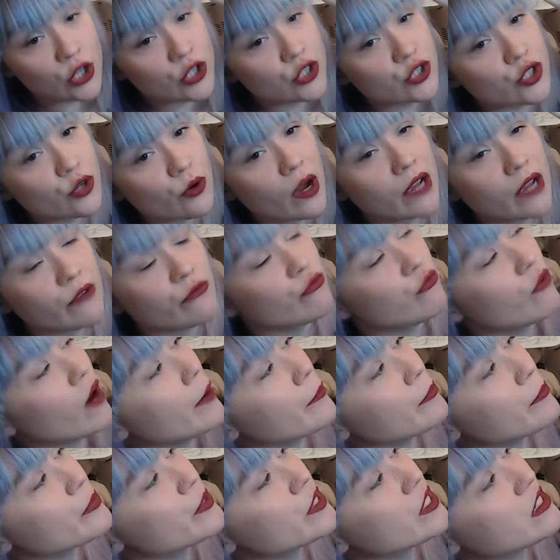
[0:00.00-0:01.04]
So I
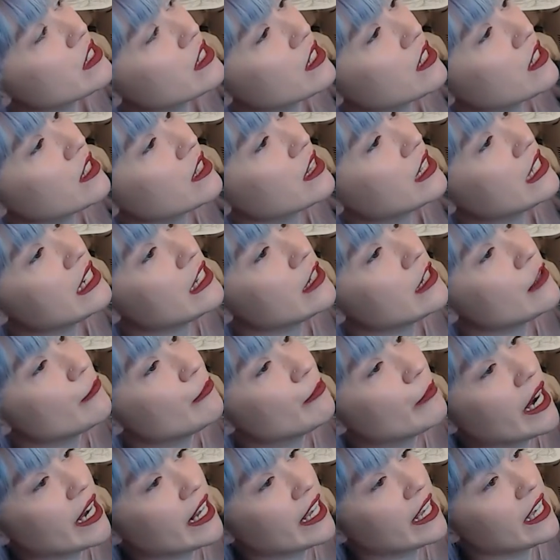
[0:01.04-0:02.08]
wrapped the
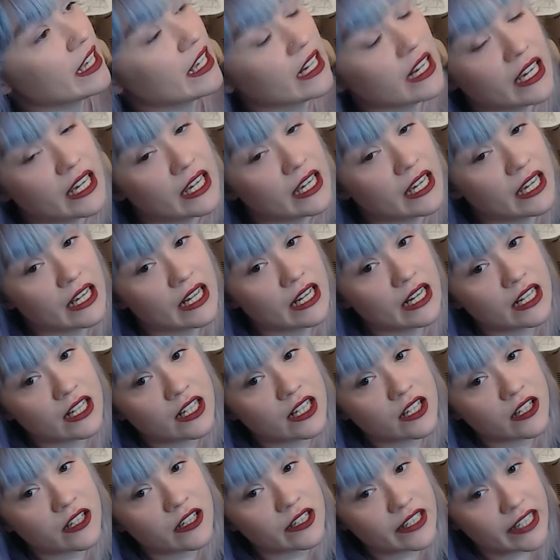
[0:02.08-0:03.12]
mannequin in
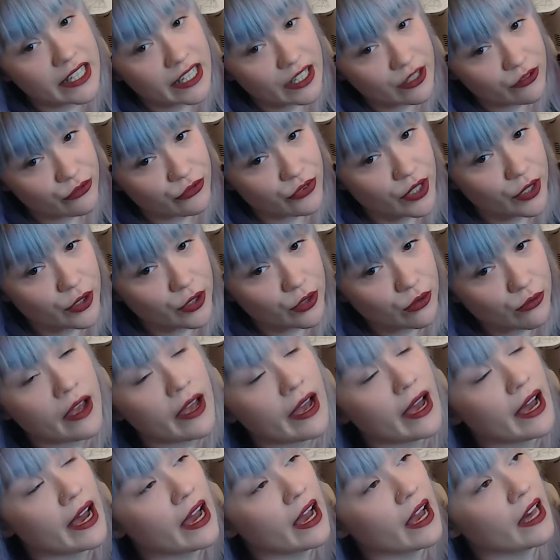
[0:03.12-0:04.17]
cling film
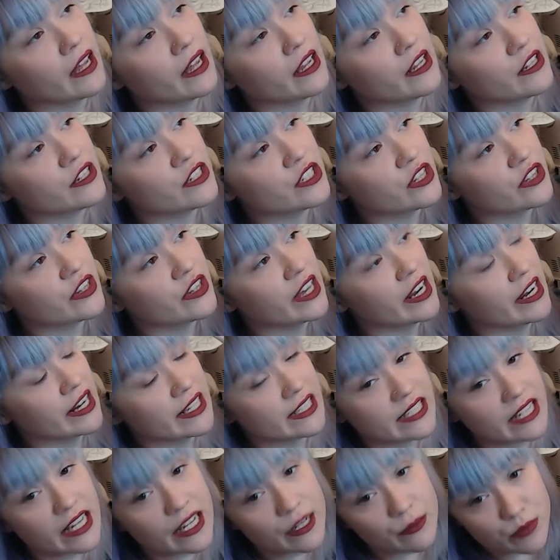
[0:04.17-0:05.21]
and then I
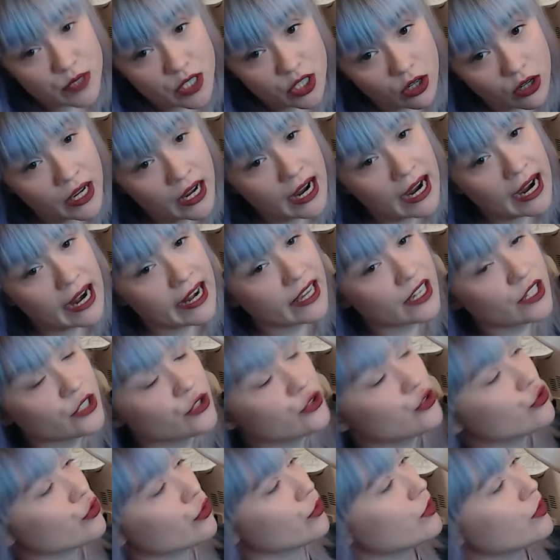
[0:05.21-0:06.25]
taped it up and I
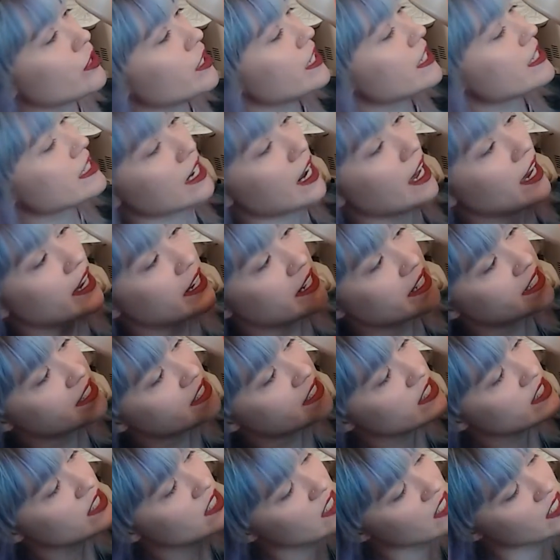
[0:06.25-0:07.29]
drew these
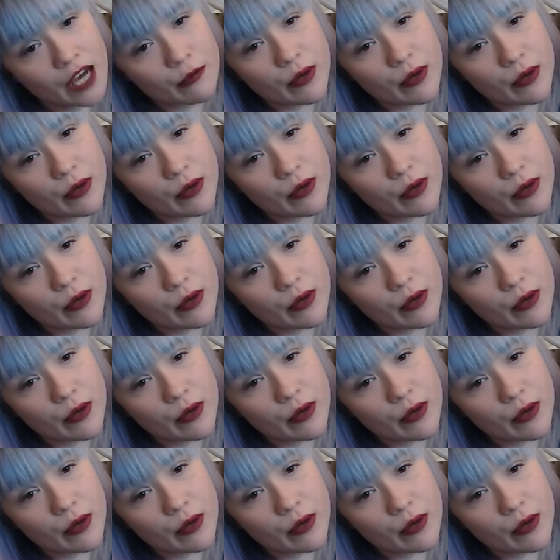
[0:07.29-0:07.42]
lines.